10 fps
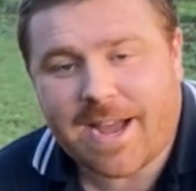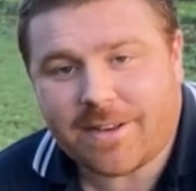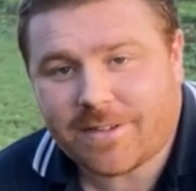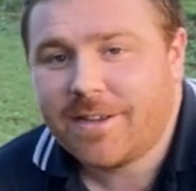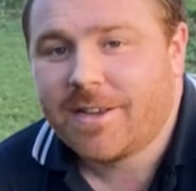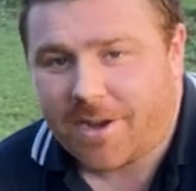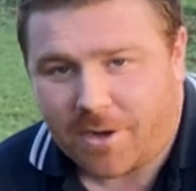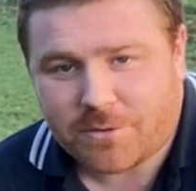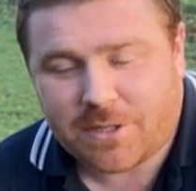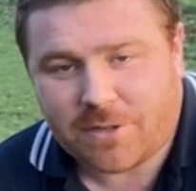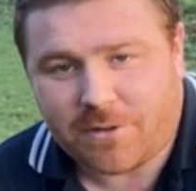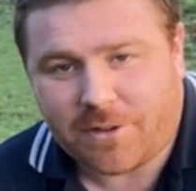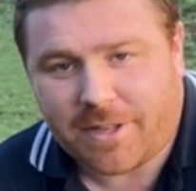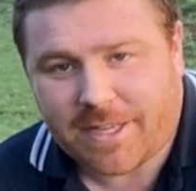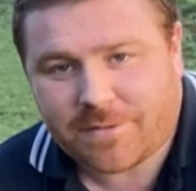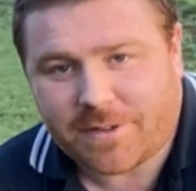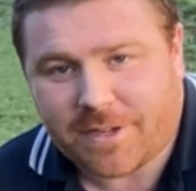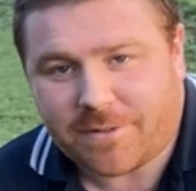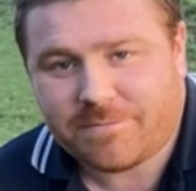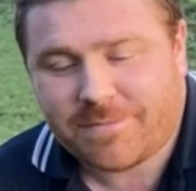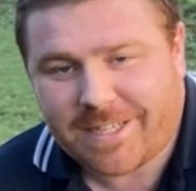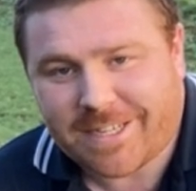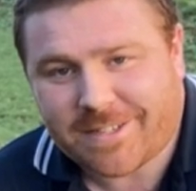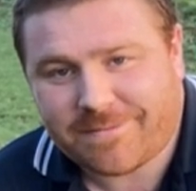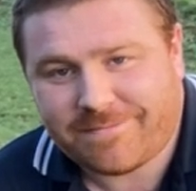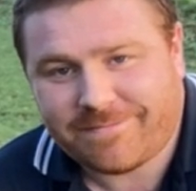And I'll see you all on the next video. Cheers.